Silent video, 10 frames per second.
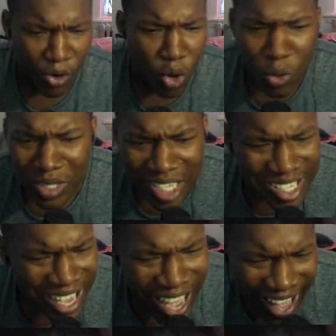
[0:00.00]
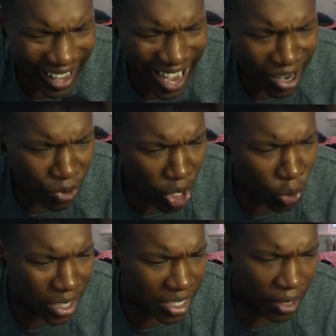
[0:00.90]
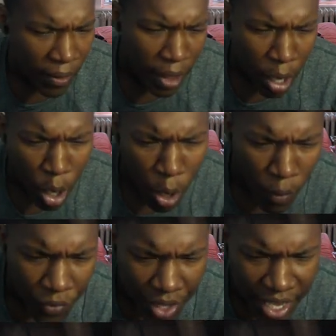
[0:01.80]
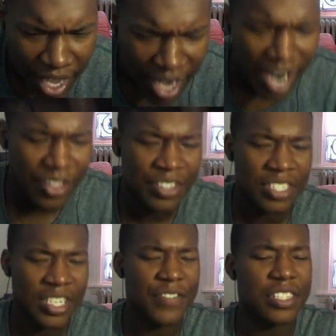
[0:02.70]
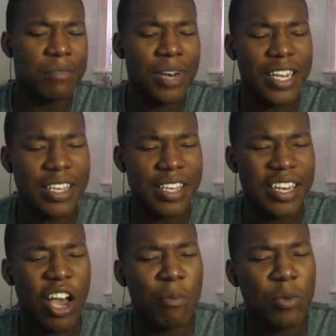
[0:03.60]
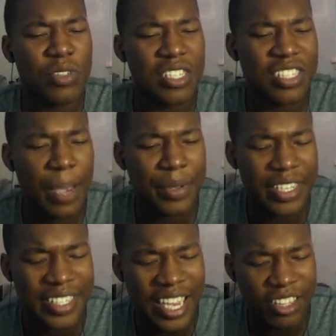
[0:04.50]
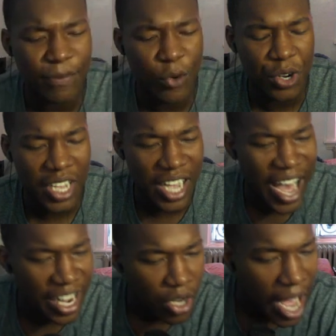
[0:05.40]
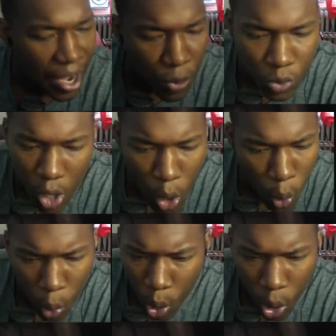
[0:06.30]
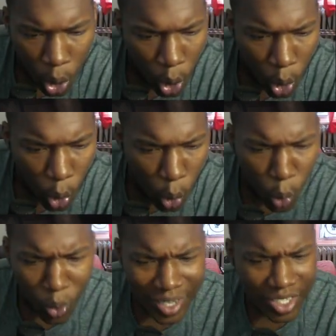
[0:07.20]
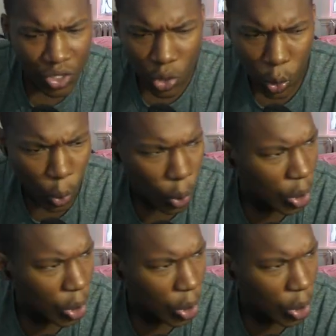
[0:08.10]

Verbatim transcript: Who is this guy? I don't know this. All right, listen. If somebody can help me with this type of detective work, I don't know. Who is this dude?